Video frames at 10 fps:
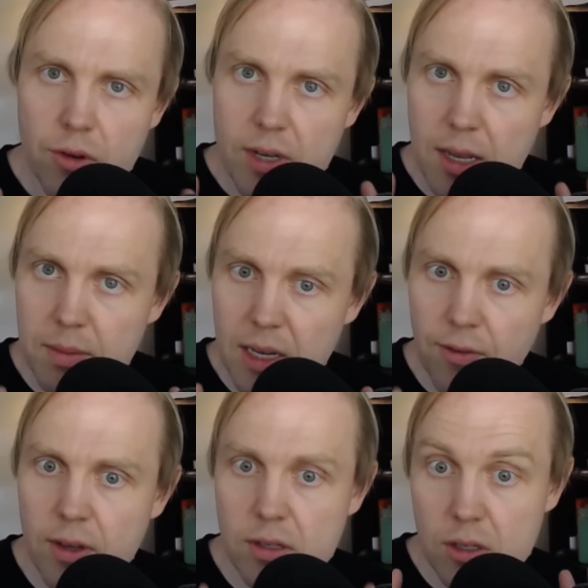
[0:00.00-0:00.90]
your team
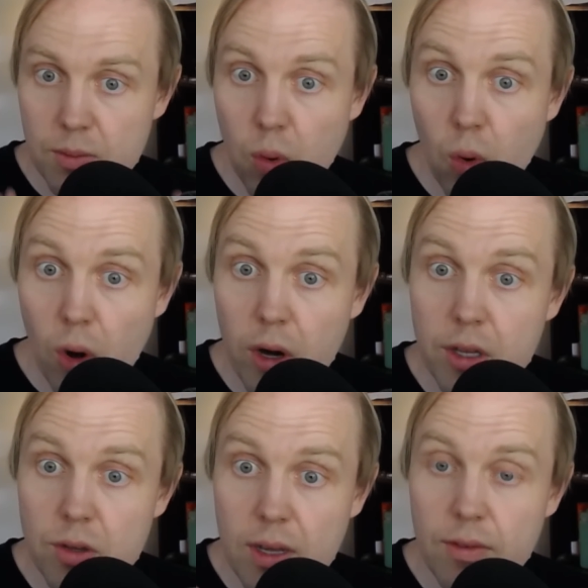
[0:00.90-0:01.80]
defense is poor,
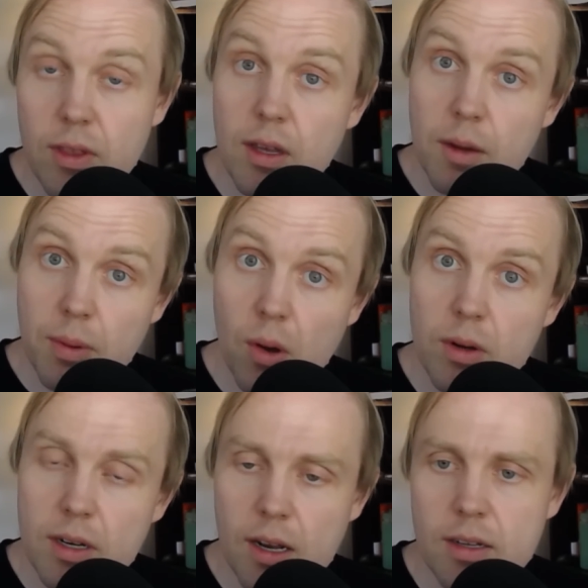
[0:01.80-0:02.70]
you give the
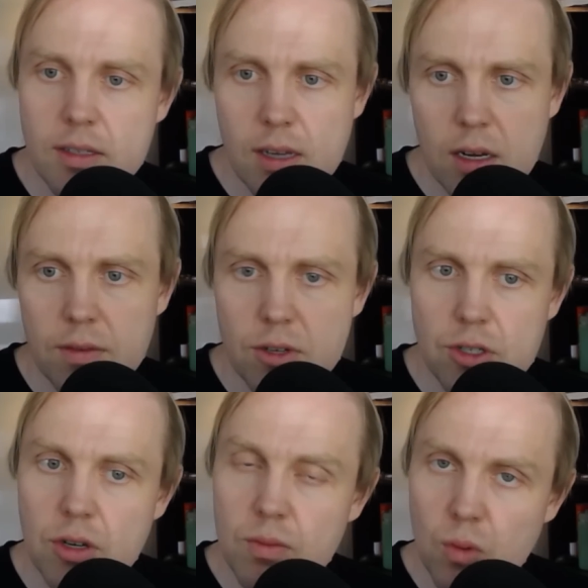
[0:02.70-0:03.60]
opponent an incentive to
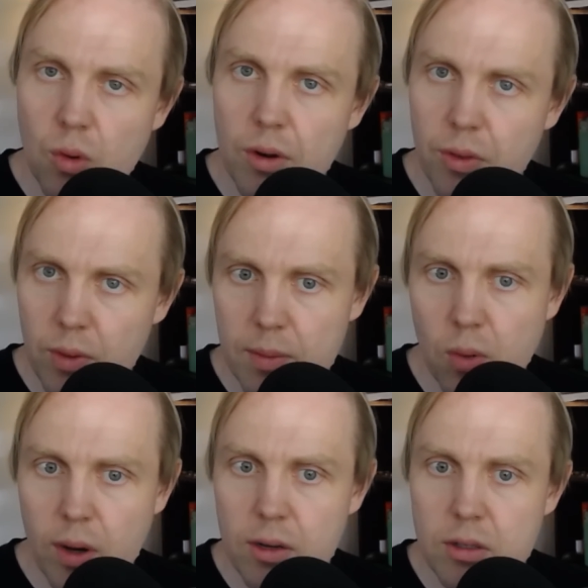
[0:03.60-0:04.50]
shoot more
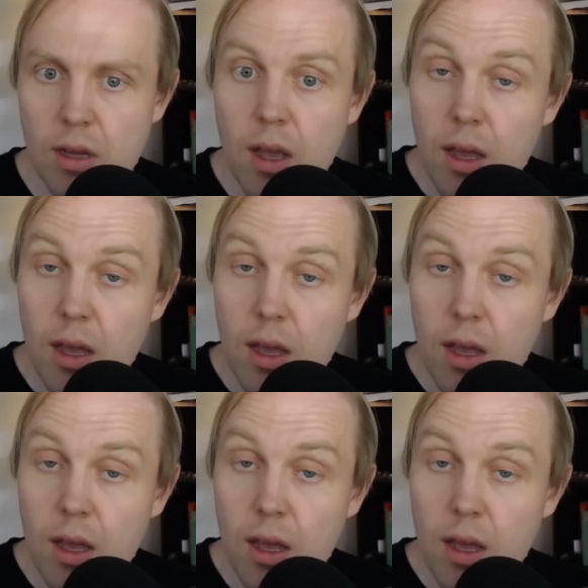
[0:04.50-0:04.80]
3-pointers.